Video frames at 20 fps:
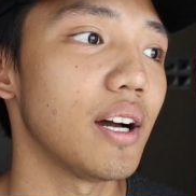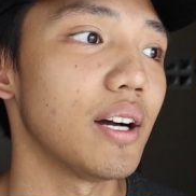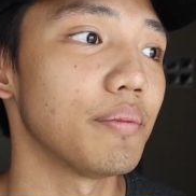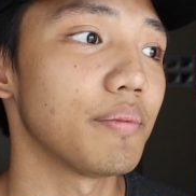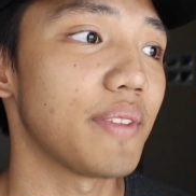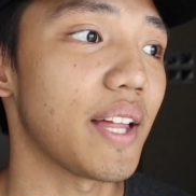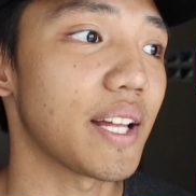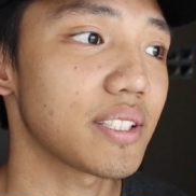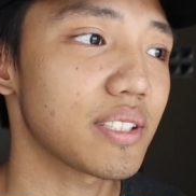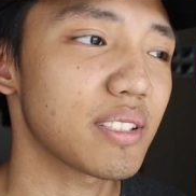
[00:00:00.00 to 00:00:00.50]

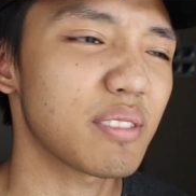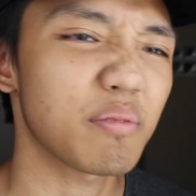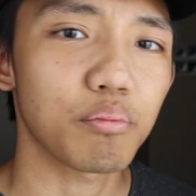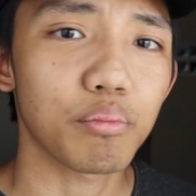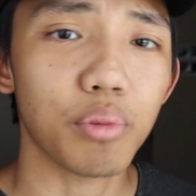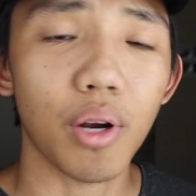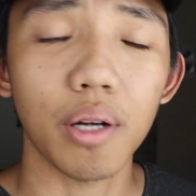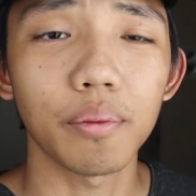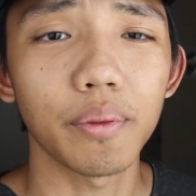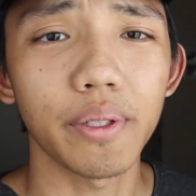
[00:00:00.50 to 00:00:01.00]
That's
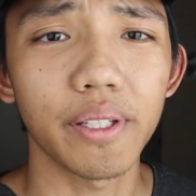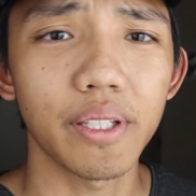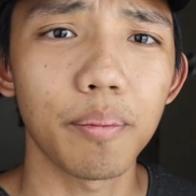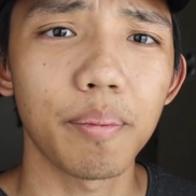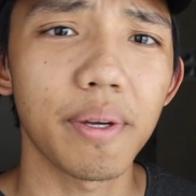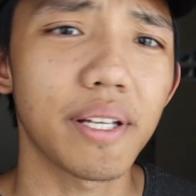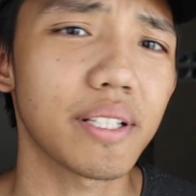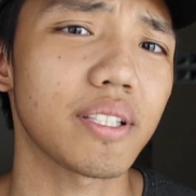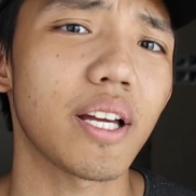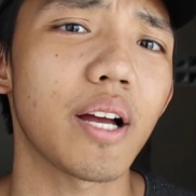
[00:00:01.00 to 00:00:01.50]
probably the
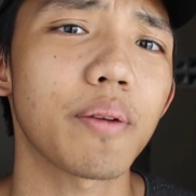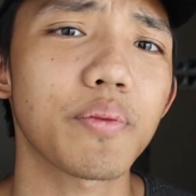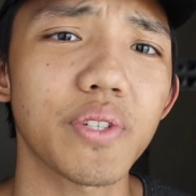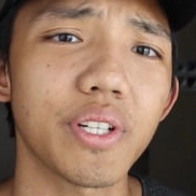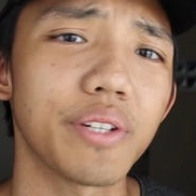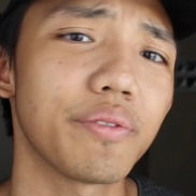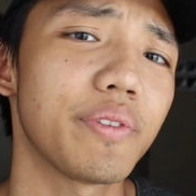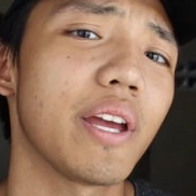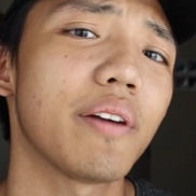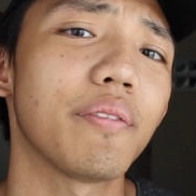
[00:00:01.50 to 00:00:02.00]
best
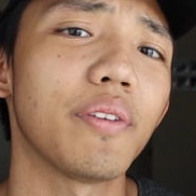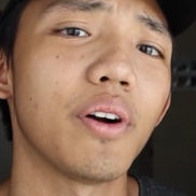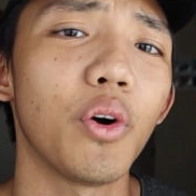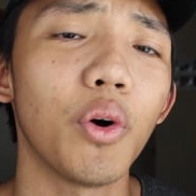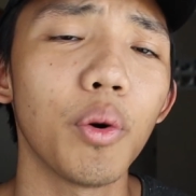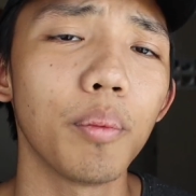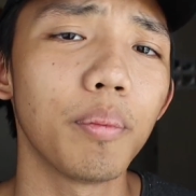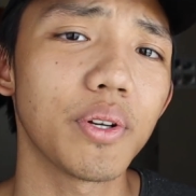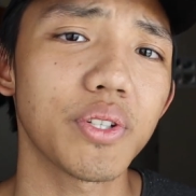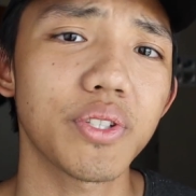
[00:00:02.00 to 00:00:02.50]
option if you have a
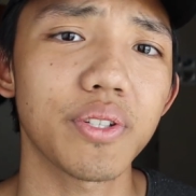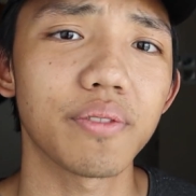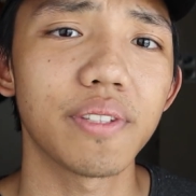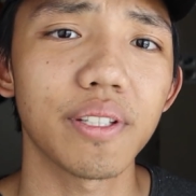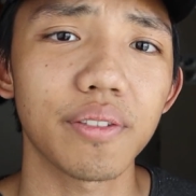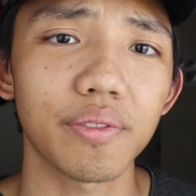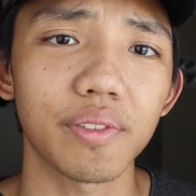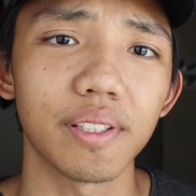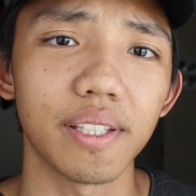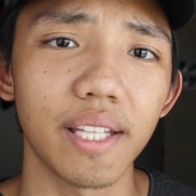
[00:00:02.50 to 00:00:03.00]
whole bunch of
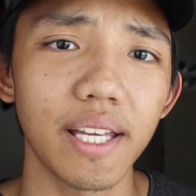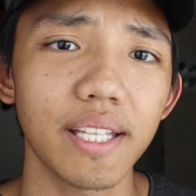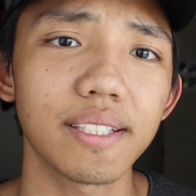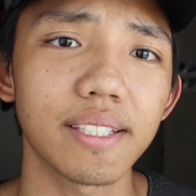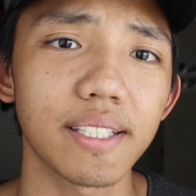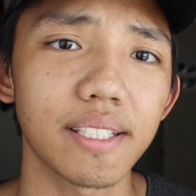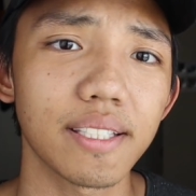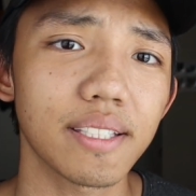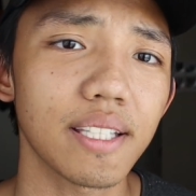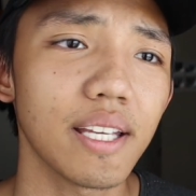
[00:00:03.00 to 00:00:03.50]
different
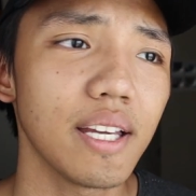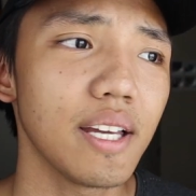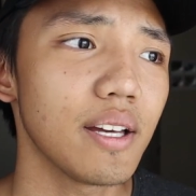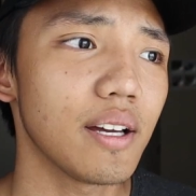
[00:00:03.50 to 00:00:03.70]
lenses.